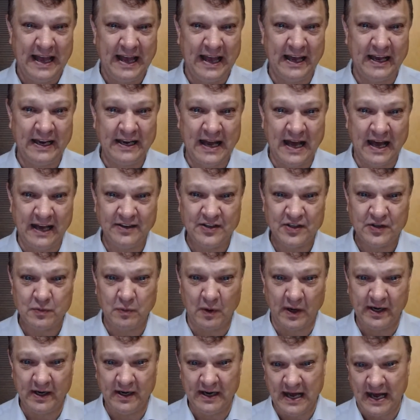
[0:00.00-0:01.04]
And I just
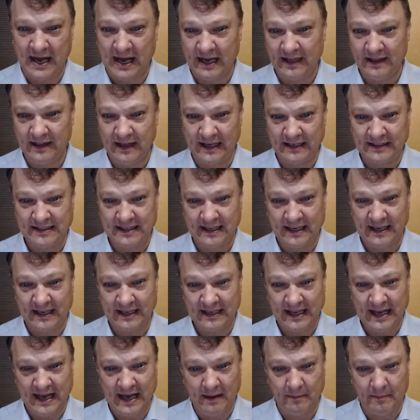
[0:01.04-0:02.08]
wanted to highlight
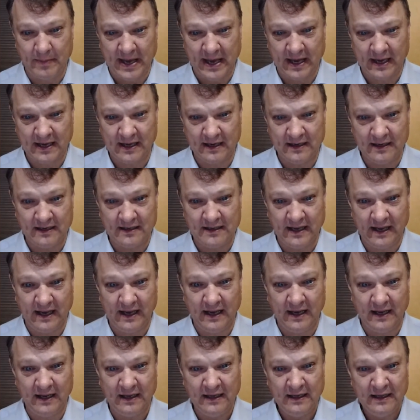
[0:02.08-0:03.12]
that, yeah, back in the
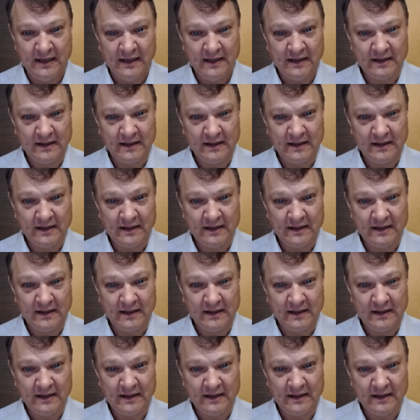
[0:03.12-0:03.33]
day,